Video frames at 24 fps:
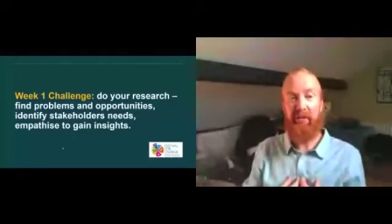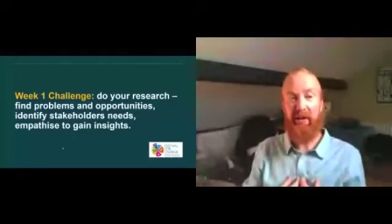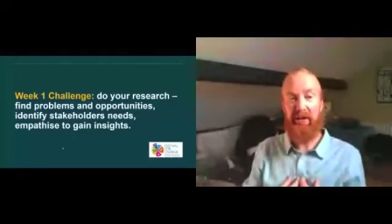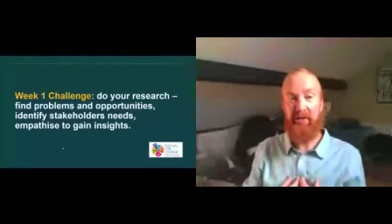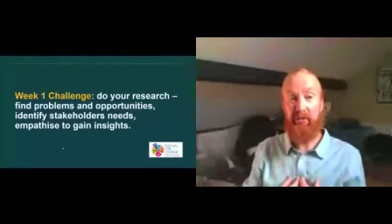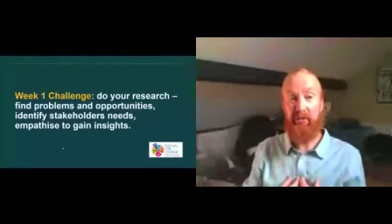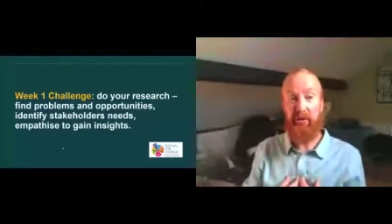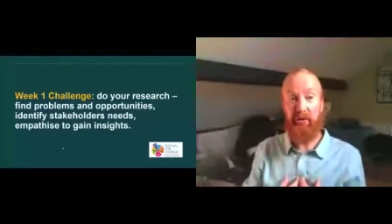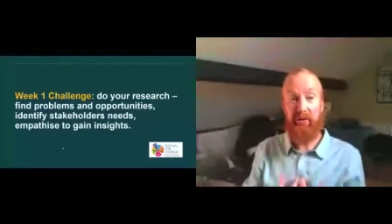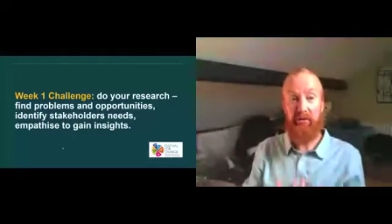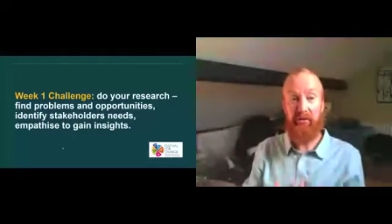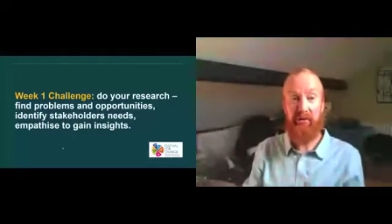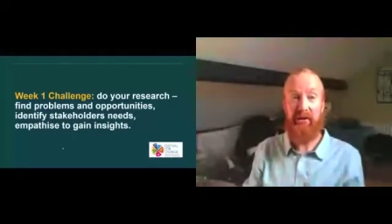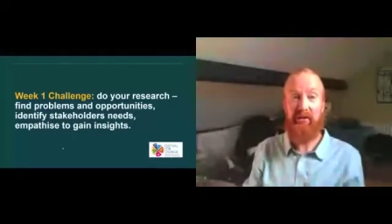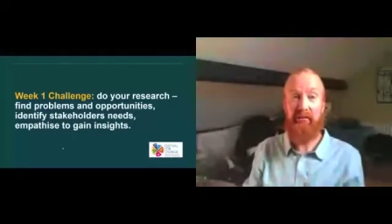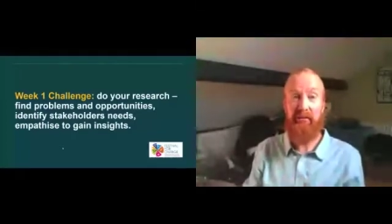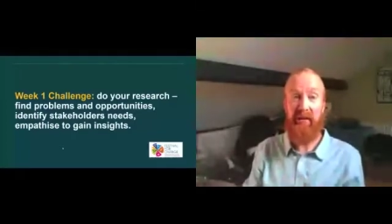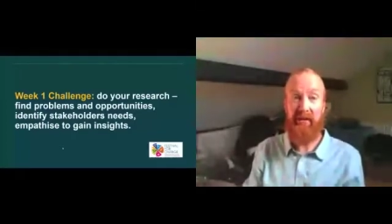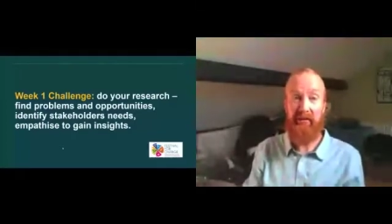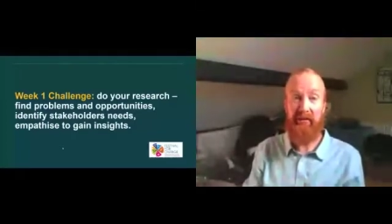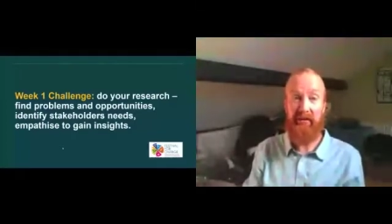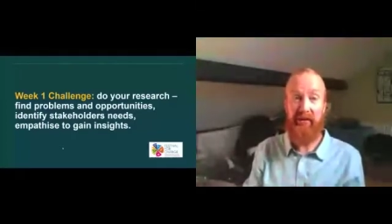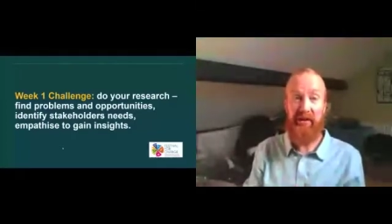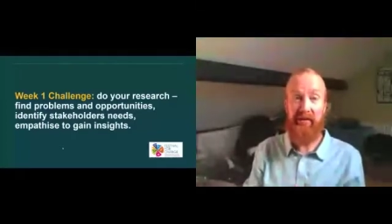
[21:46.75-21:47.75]
about some tools and
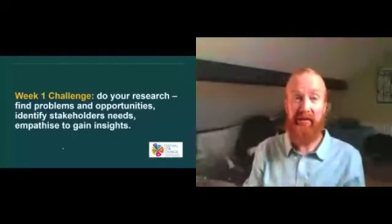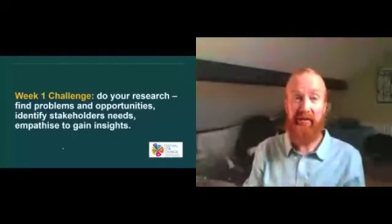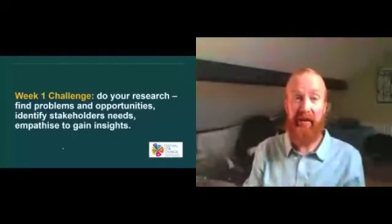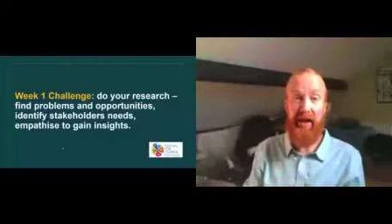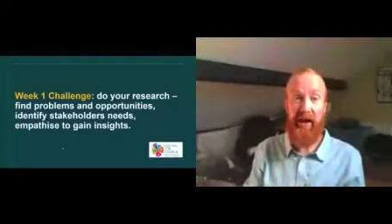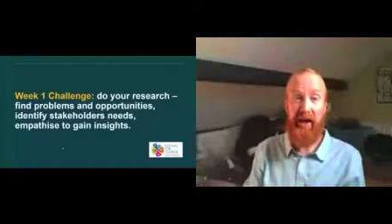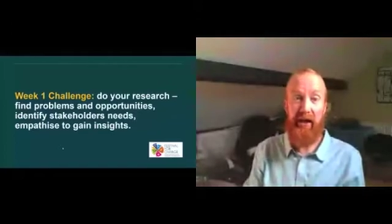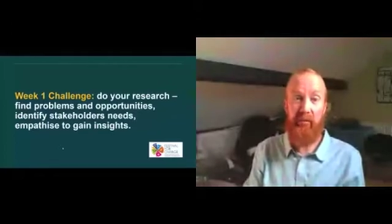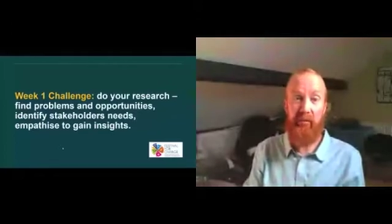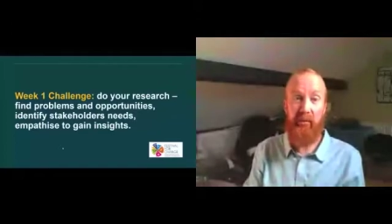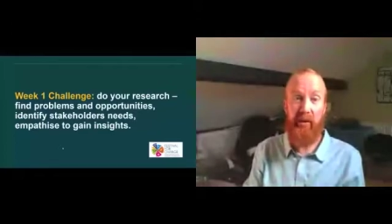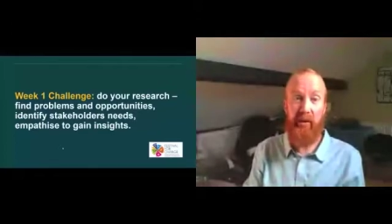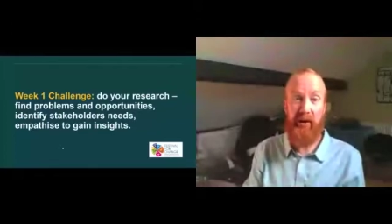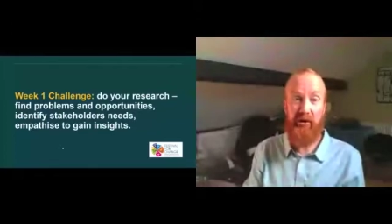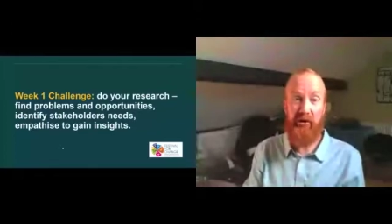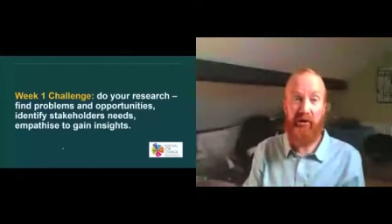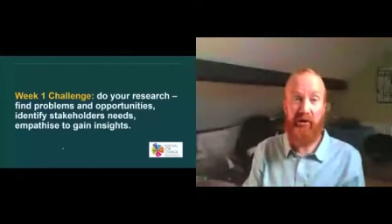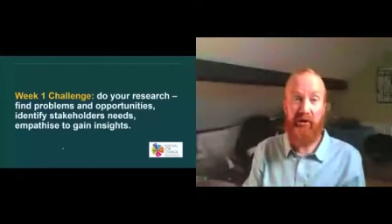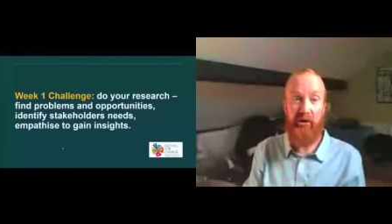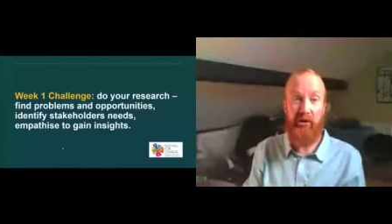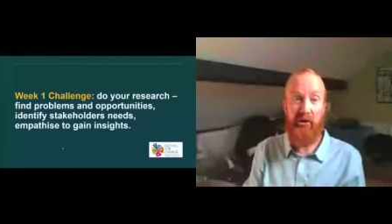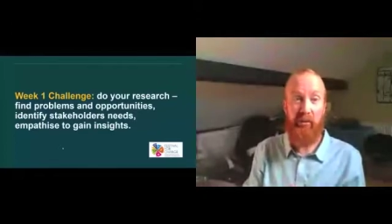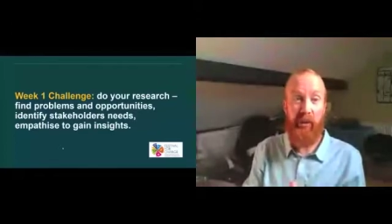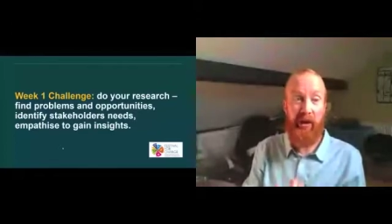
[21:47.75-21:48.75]
methods for how we
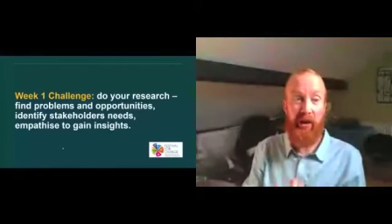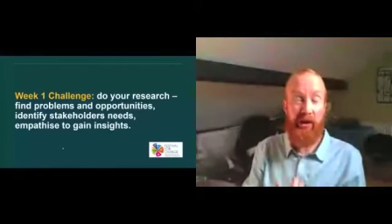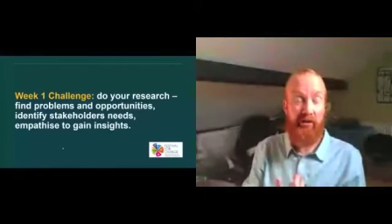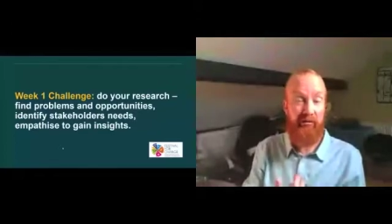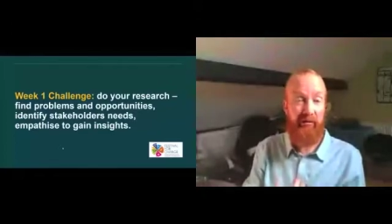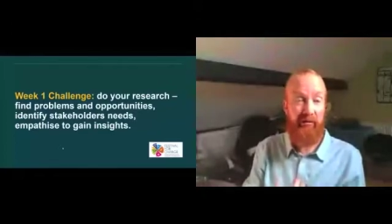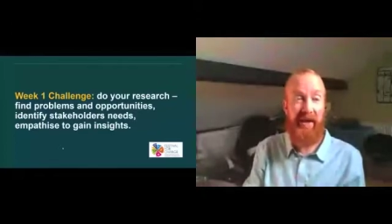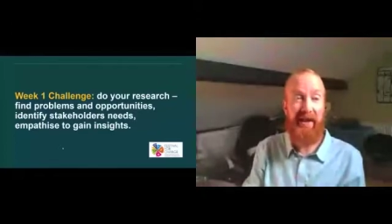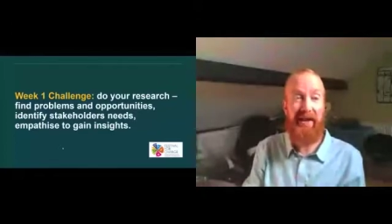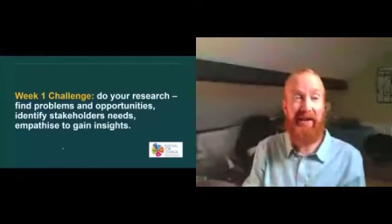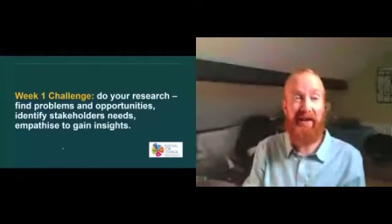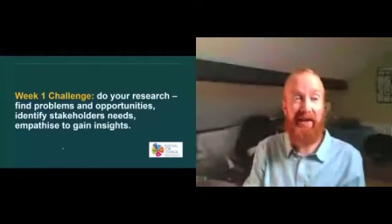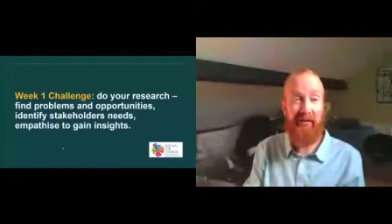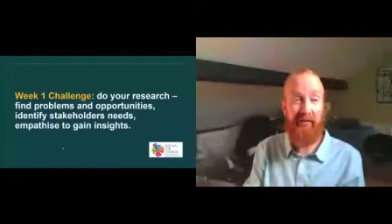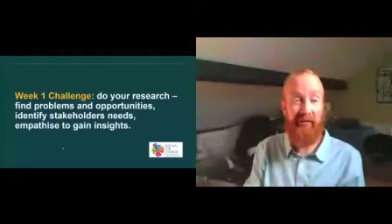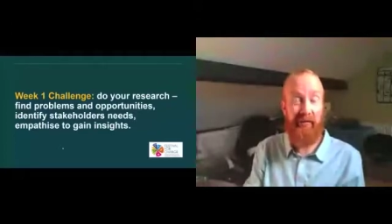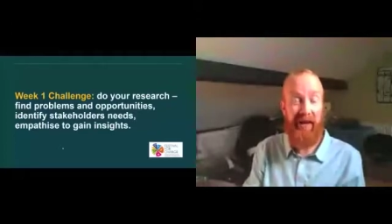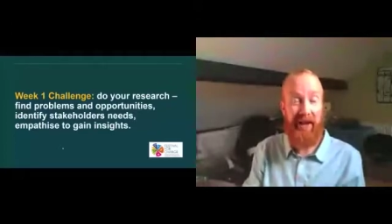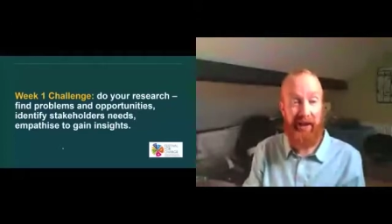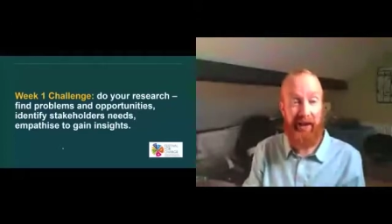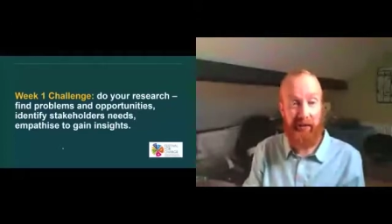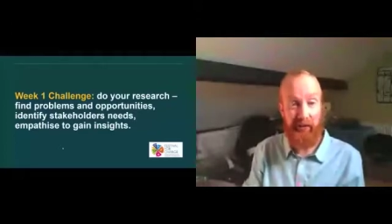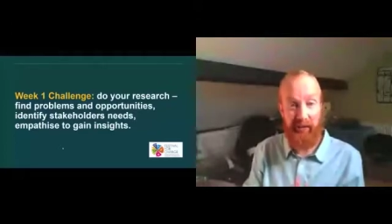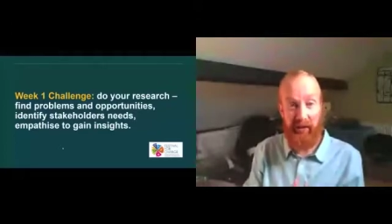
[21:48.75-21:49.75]
ensure we're creating
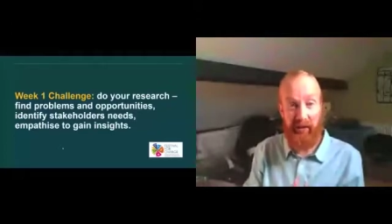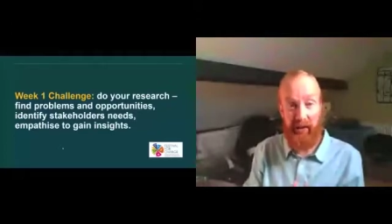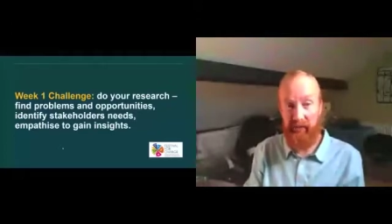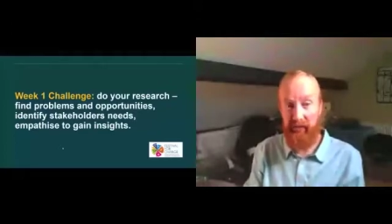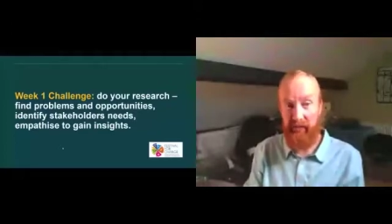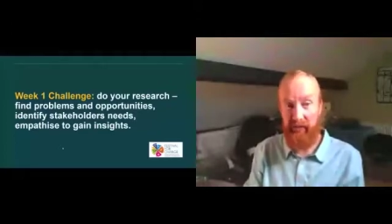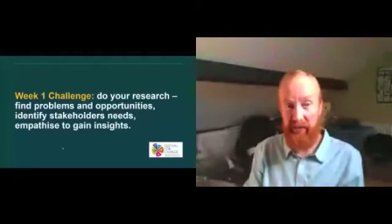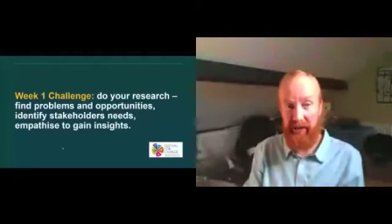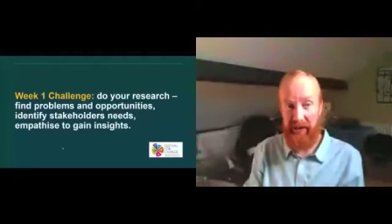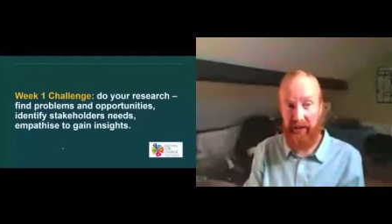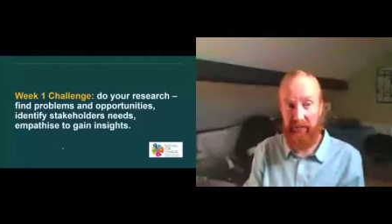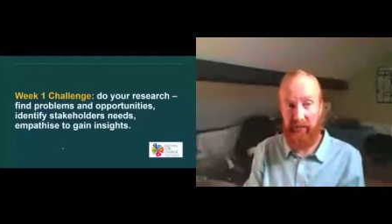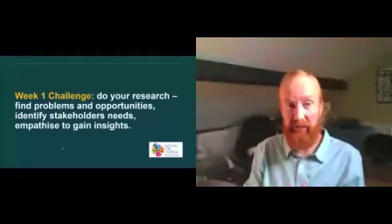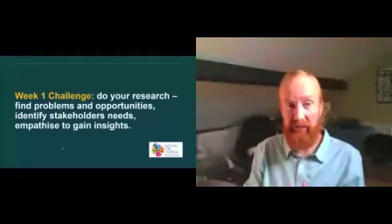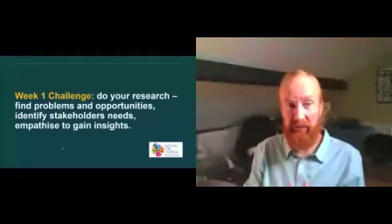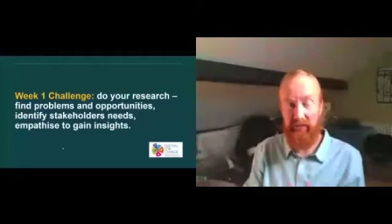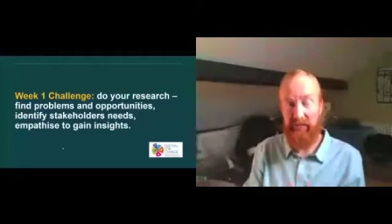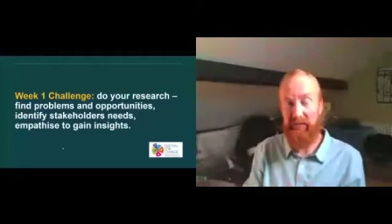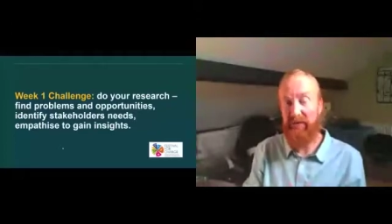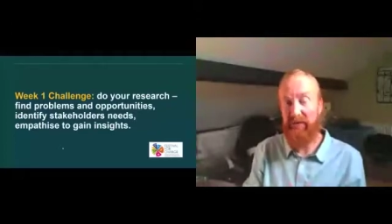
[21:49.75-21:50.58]
value for other people.